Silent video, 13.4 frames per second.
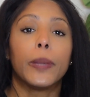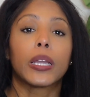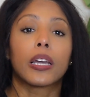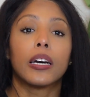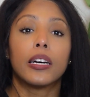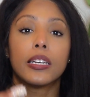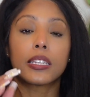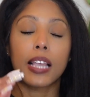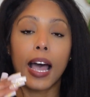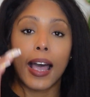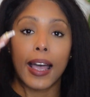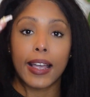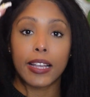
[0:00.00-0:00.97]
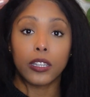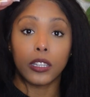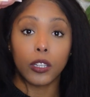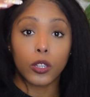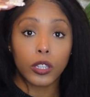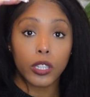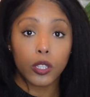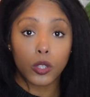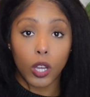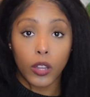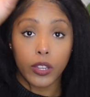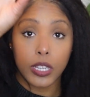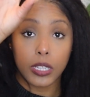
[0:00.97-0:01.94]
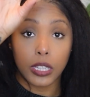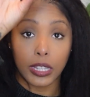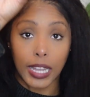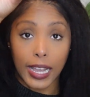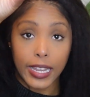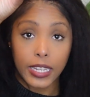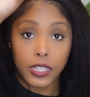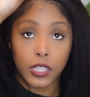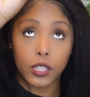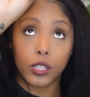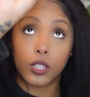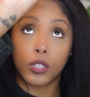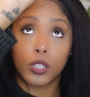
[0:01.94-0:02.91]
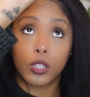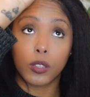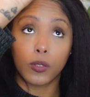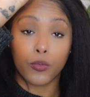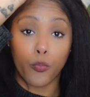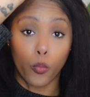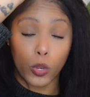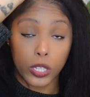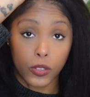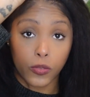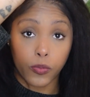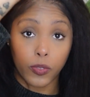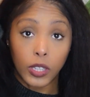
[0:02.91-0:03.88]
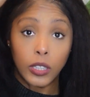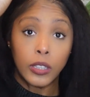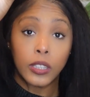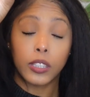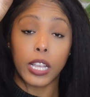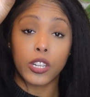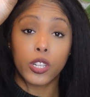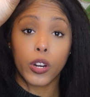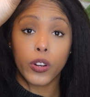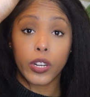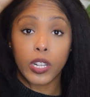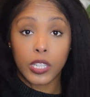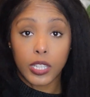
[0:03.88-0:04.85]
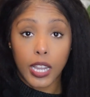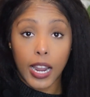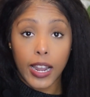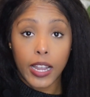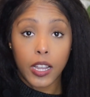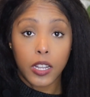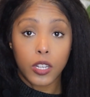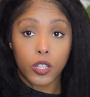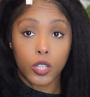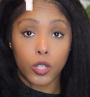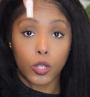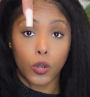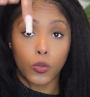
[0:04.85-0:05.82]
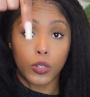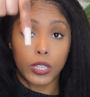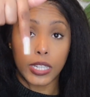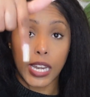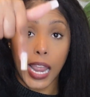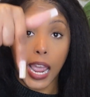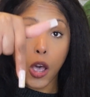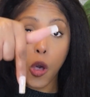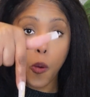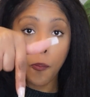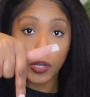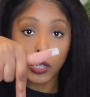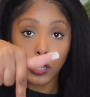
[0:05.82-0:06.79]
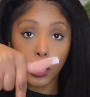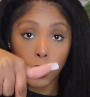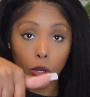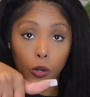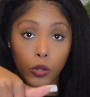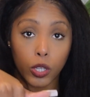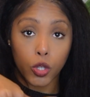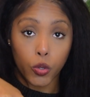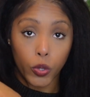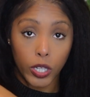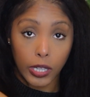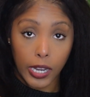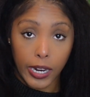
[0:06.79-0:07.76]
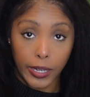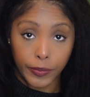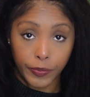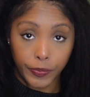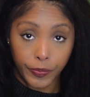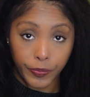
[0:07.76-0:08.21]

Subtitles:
because I literally saw this light was stationary in the sky just go down below the tree line.